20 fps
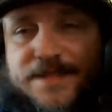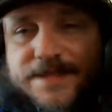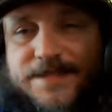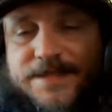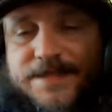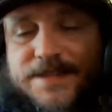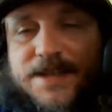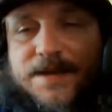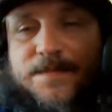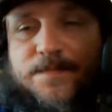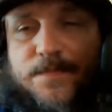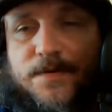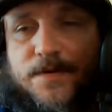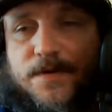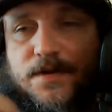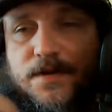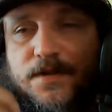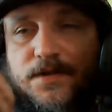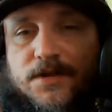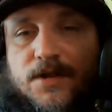deep
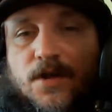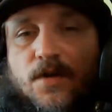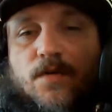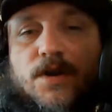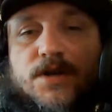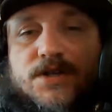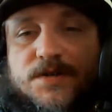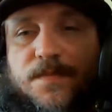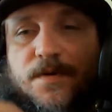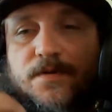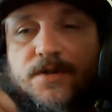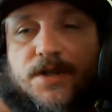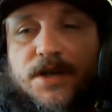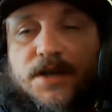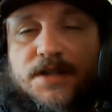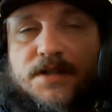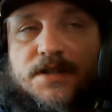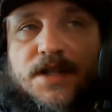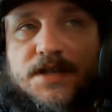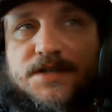knowledge about the
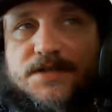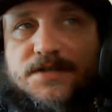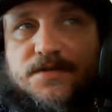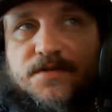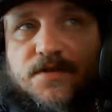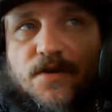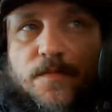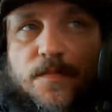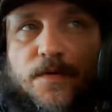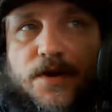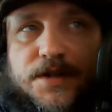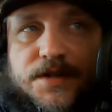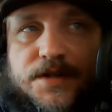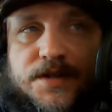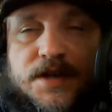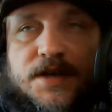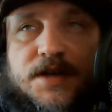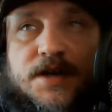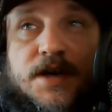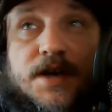industry
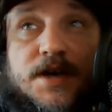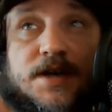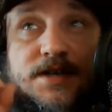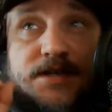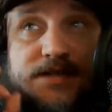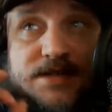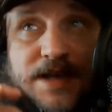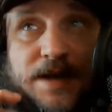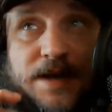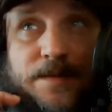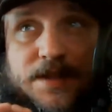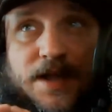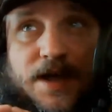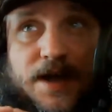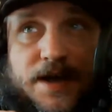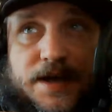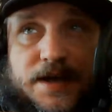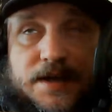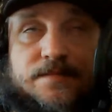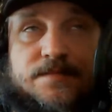operating.
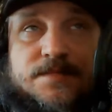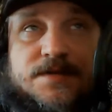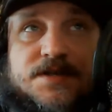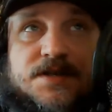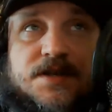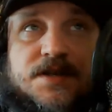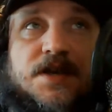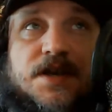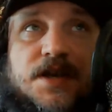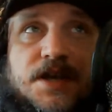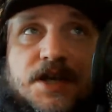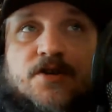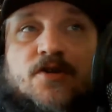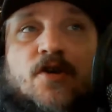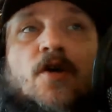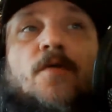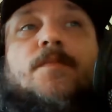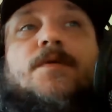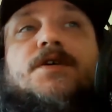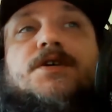Sometimes
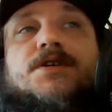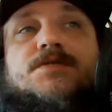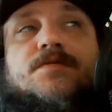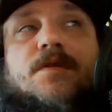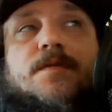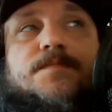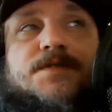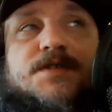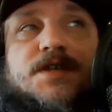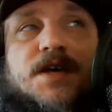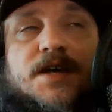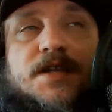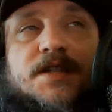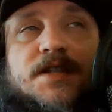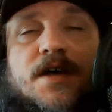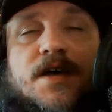e-commerce website